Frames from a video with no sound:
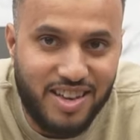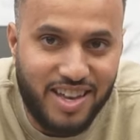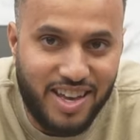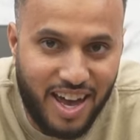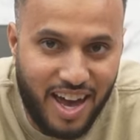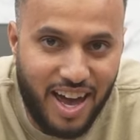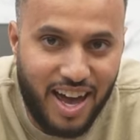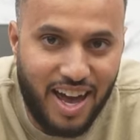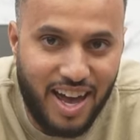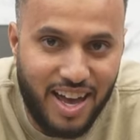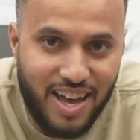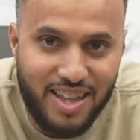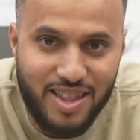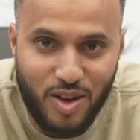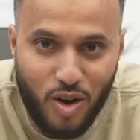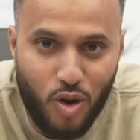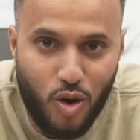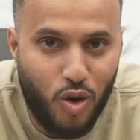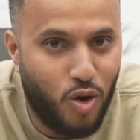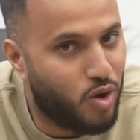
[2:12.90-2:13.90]
Yeah, the
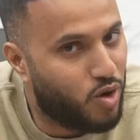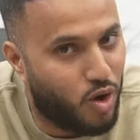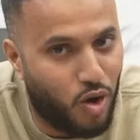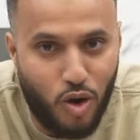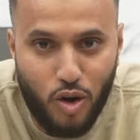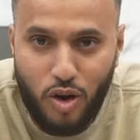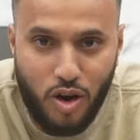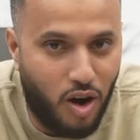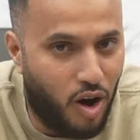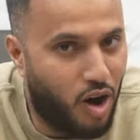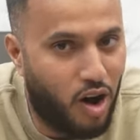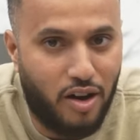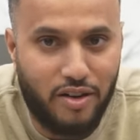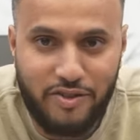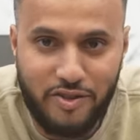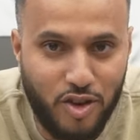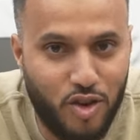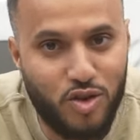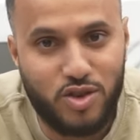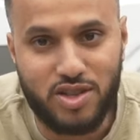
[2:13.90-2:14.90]
whole, whole, all
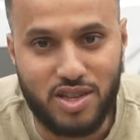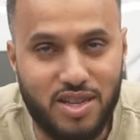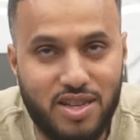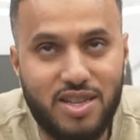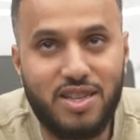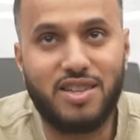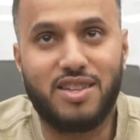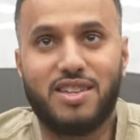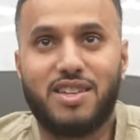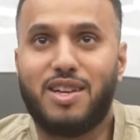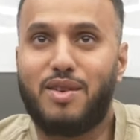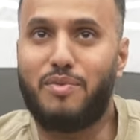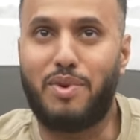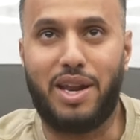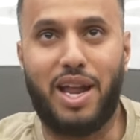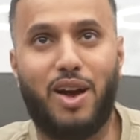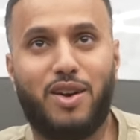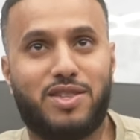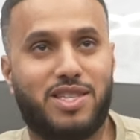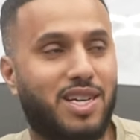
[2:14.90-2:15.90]
fusion. I'm
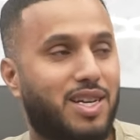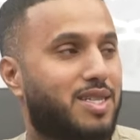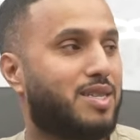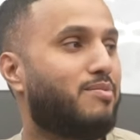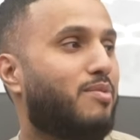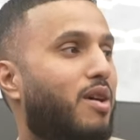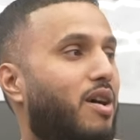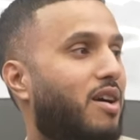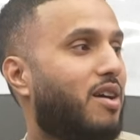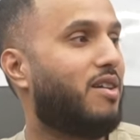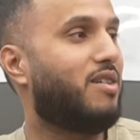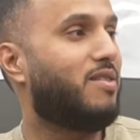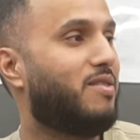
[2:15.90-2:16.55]
announcing it tomorrow.